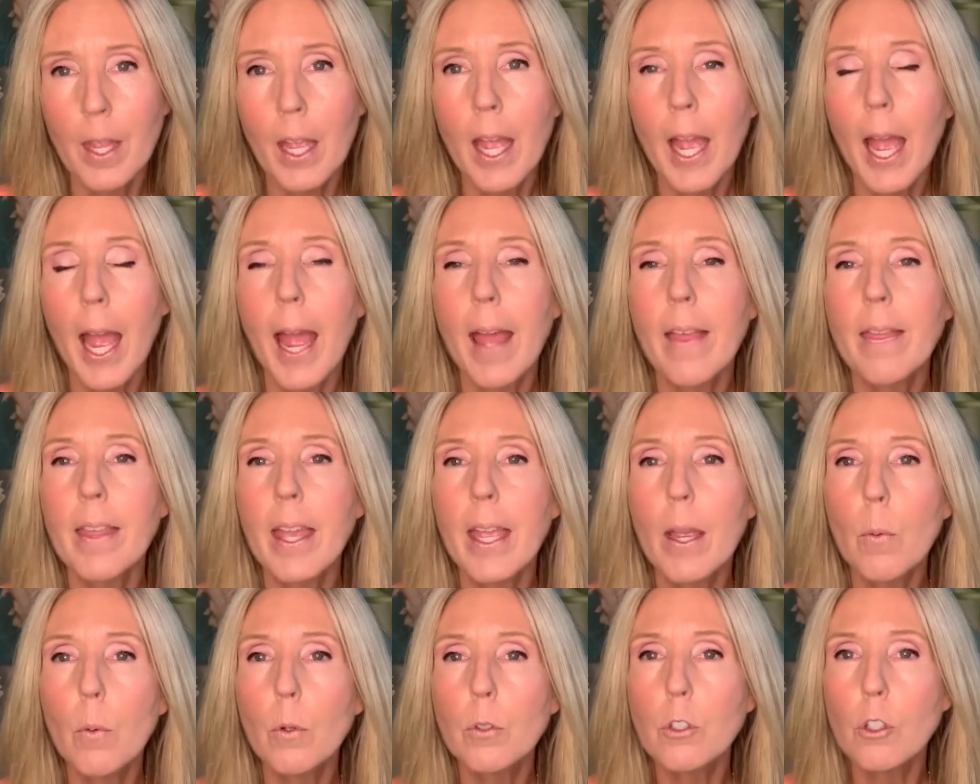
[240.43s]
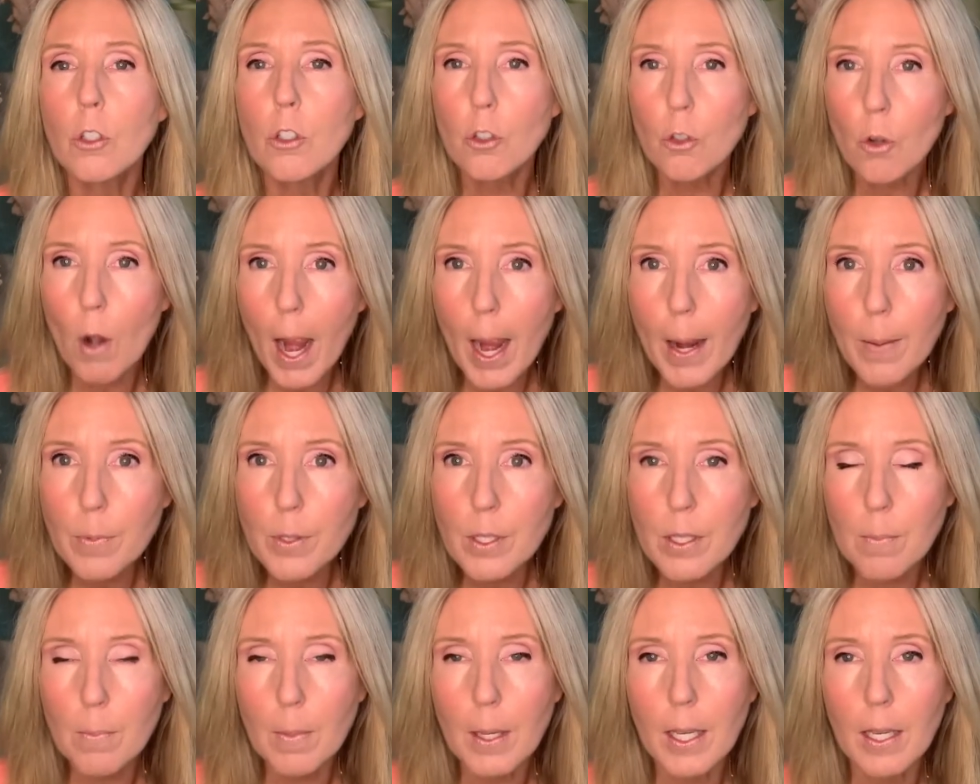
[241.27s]
And they will describe
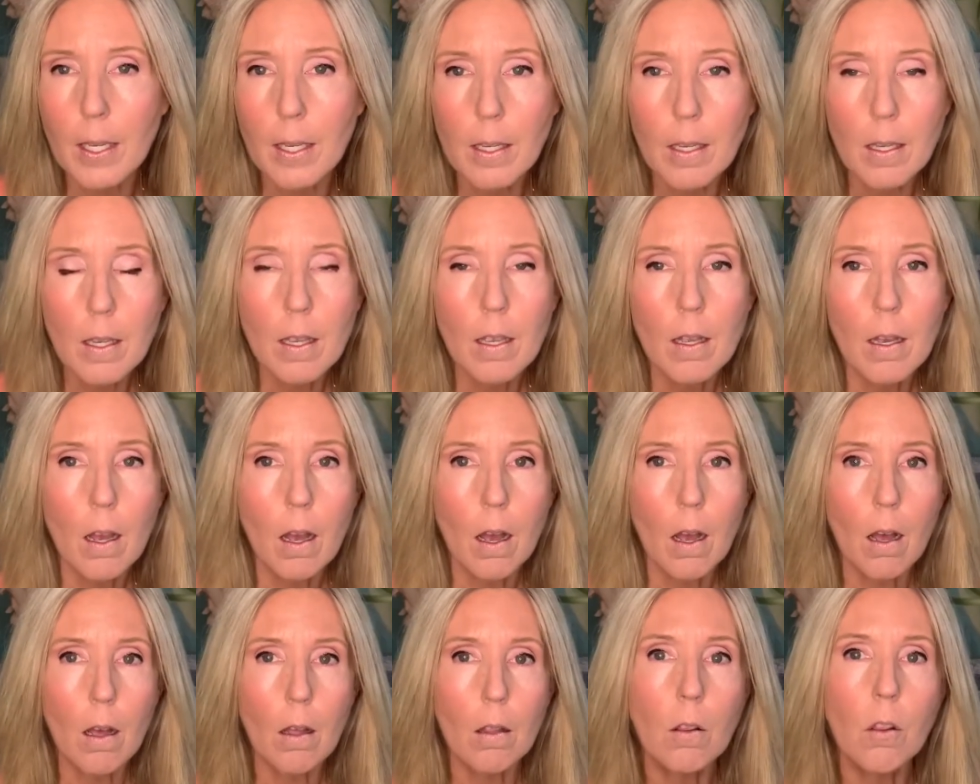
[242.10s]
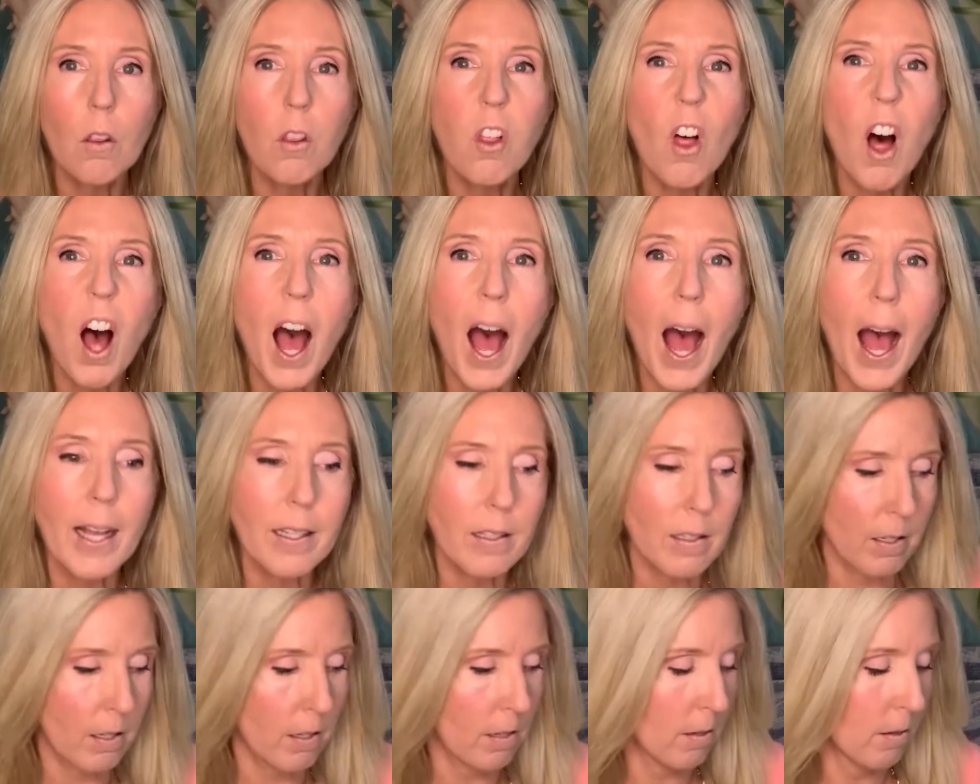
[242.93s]
to me a
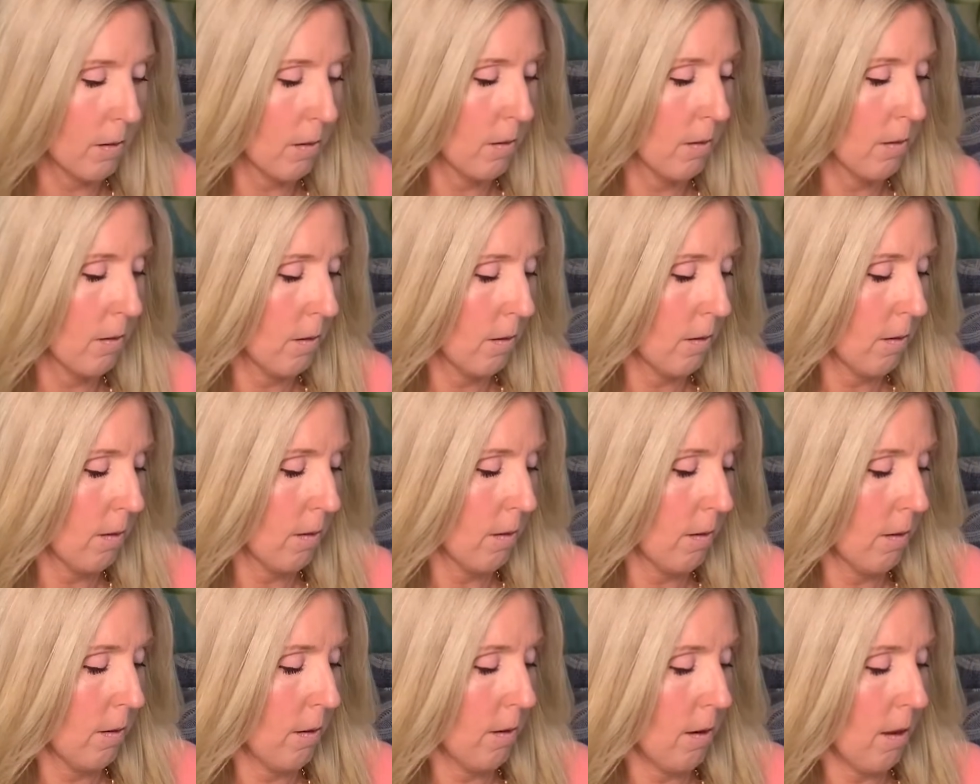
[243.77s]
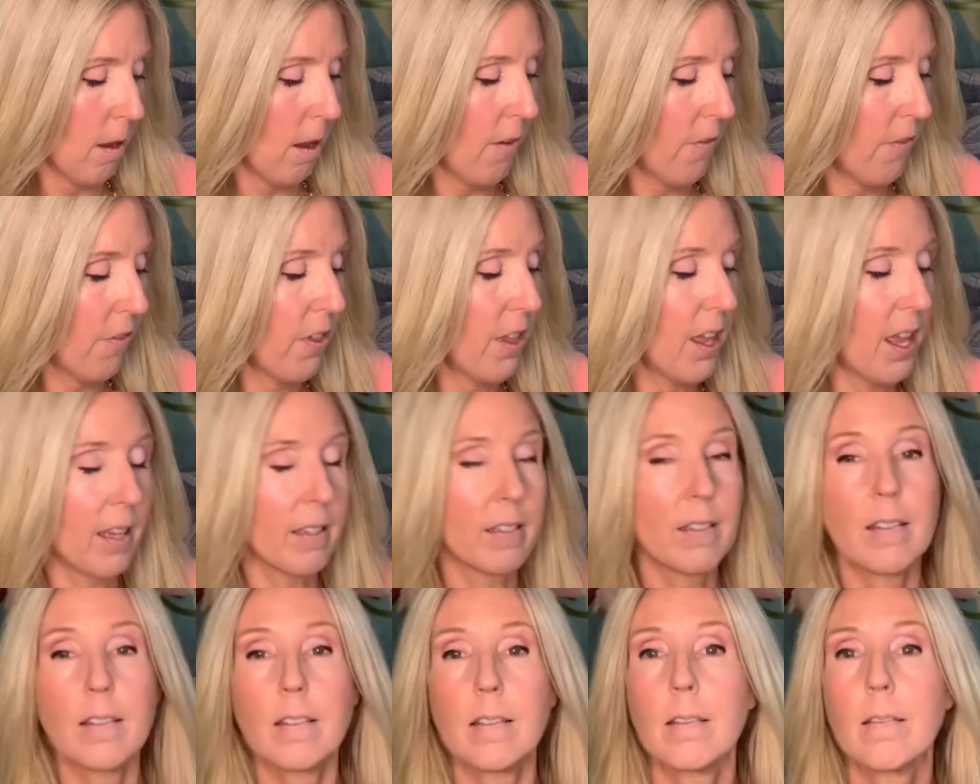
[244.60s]
lot of
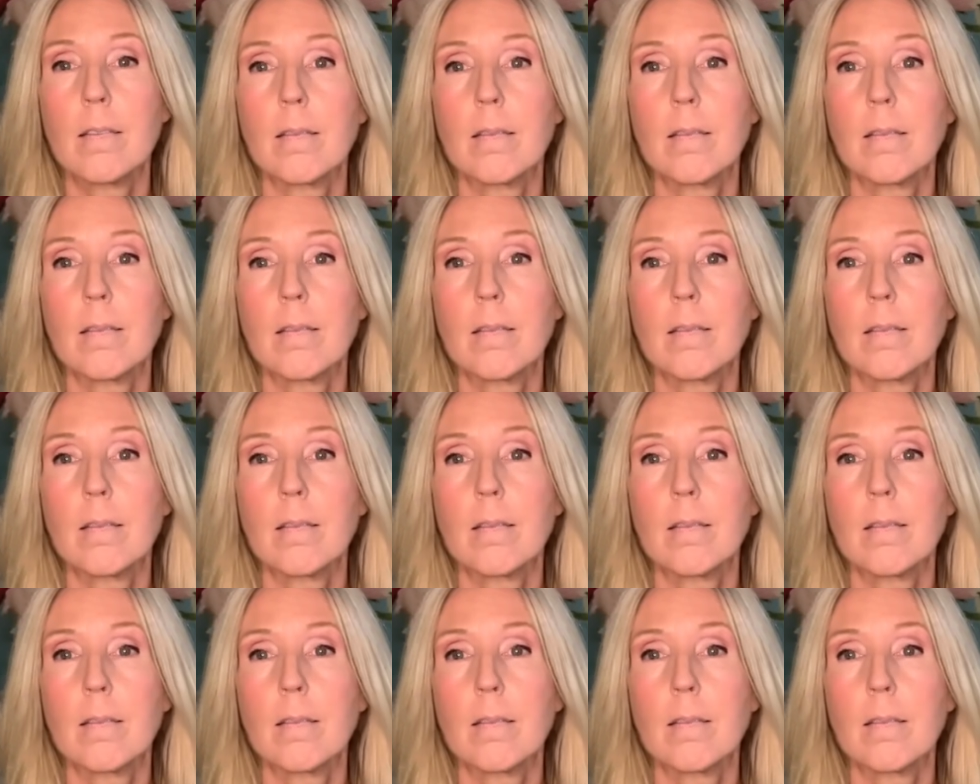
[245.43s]
this,